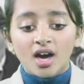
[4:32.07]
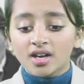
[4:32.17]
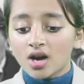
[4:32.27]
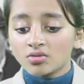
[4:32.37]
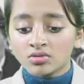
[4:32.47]

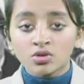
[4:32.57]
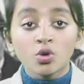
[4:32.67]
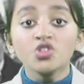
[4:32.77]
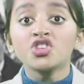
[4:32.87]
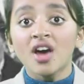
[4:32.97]
around
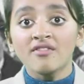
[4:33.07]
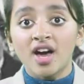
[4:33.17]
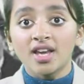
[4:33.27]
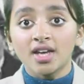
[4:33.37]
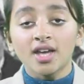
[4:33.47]

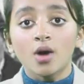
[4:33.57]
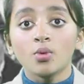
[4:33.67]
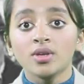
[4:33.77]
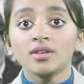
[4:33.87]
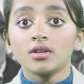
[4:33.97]
Gujranwala,
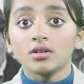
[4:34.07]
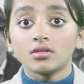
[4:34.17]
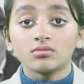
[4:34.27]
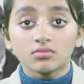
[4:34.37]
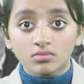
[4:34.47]
now
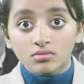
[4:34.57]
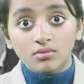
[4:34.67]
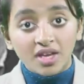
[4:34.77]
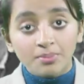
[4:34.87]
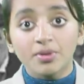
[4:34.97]

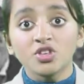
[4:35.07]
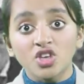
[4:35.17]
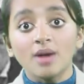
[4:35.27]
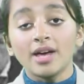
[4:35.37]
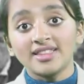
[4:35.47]
in
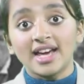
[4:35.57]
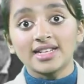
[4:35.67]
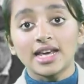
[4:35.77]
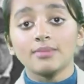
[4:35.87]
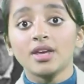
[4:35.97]
Punjab at
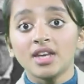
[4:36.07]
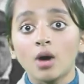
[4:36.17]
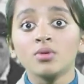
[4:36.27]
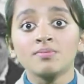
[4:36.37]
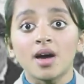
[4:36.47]
that time and now in